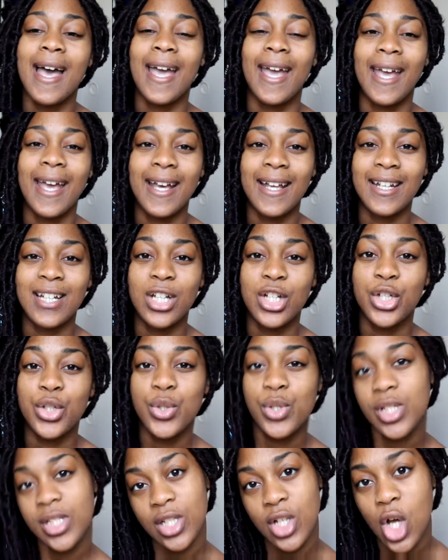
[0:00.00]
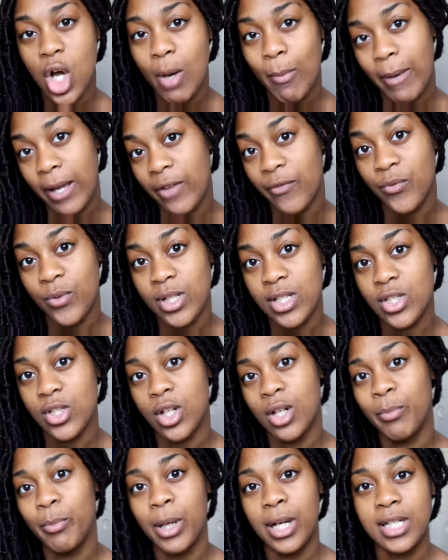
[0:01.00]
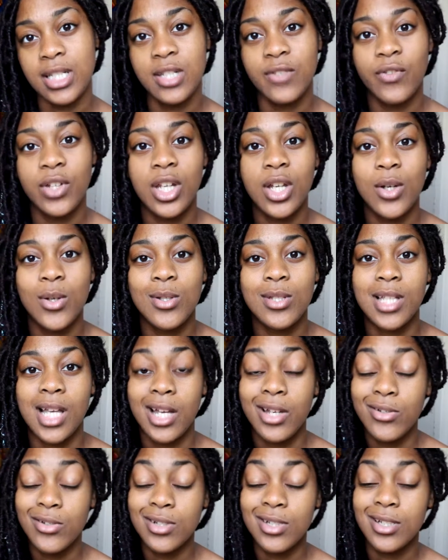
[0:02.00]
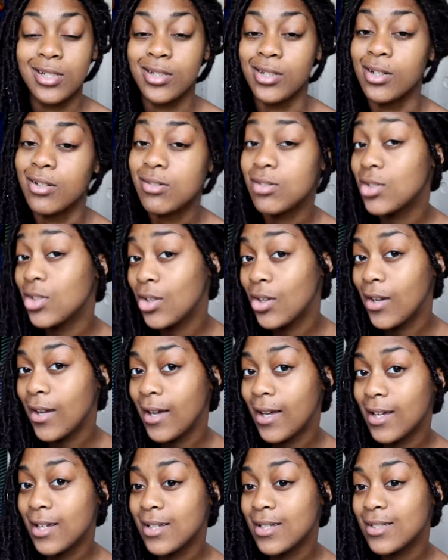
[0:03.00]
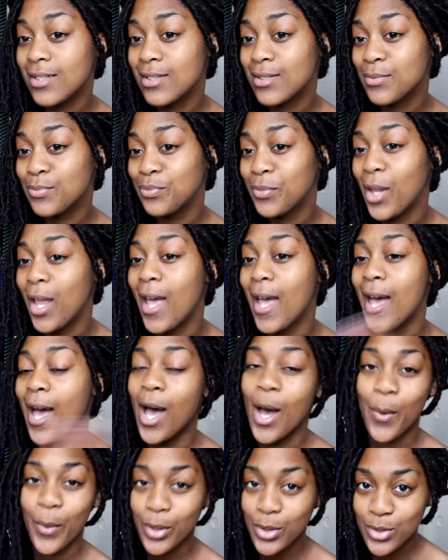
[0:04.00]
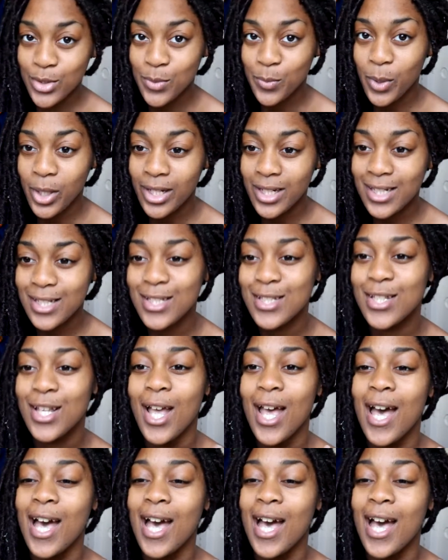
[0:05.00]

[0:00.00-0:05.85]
And usually on my Influencer unboxing videos, I usually don't show you guys how I use the products.